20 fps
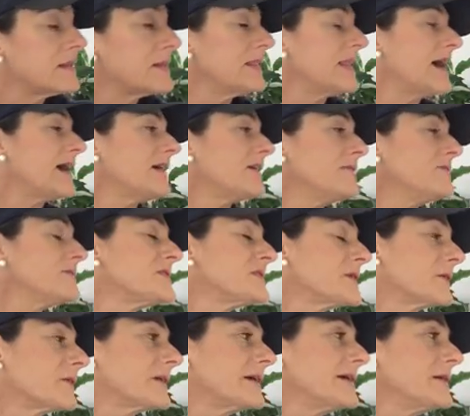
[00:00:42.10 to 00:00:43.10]
Love,
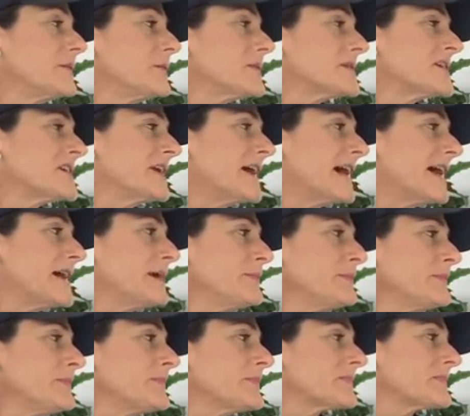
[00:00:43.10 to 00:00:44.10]
sorry, what's your name?
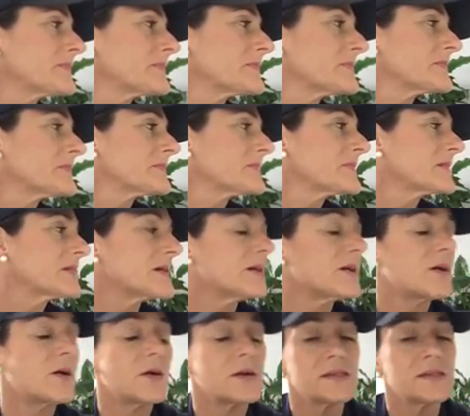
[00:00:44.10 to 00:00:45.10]

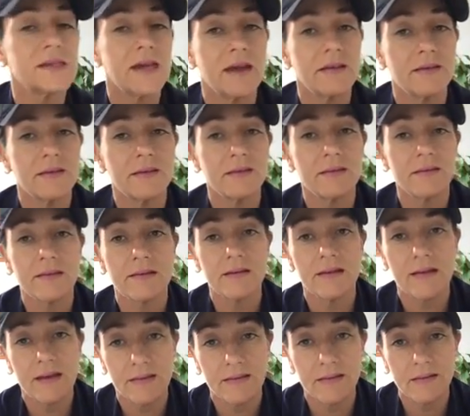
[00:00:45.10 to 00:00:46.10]
Oh, it's Kathy.
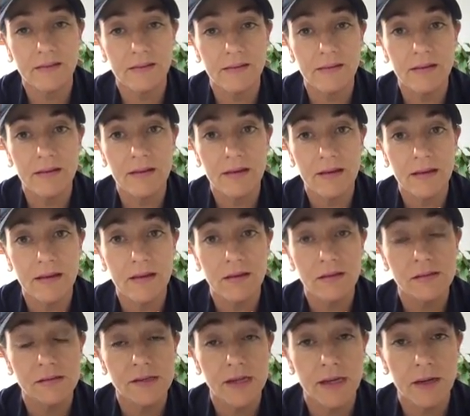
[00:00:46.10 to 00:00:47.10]
Kathy.
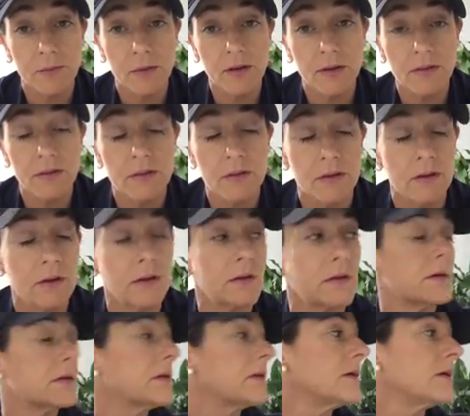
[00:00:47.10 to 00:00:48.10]
Date of birth? Oh.
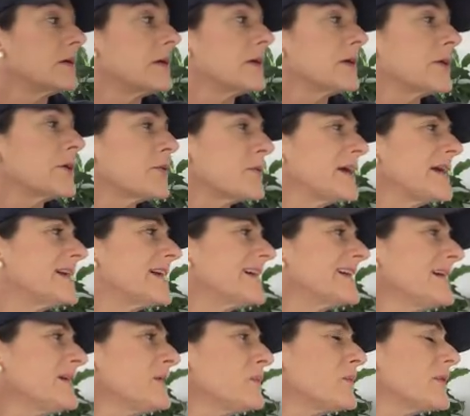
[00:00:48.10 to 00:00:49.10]

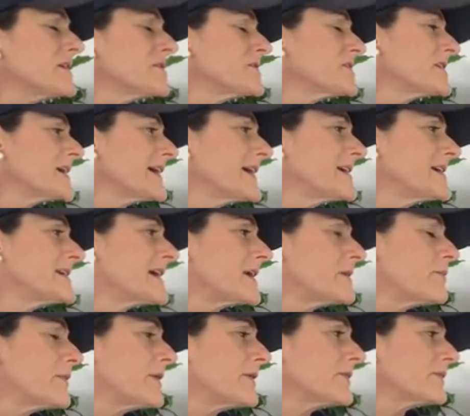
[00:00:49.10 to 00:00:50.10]
Karina, what did you say your date
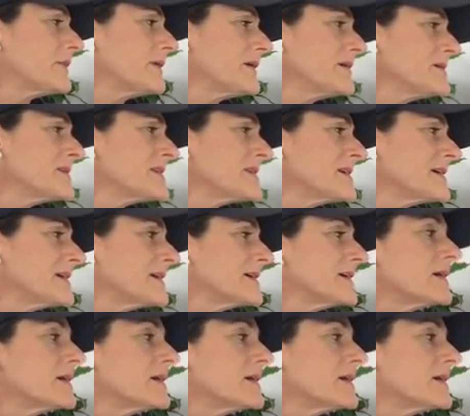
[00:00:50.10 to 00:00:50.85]
of birth was?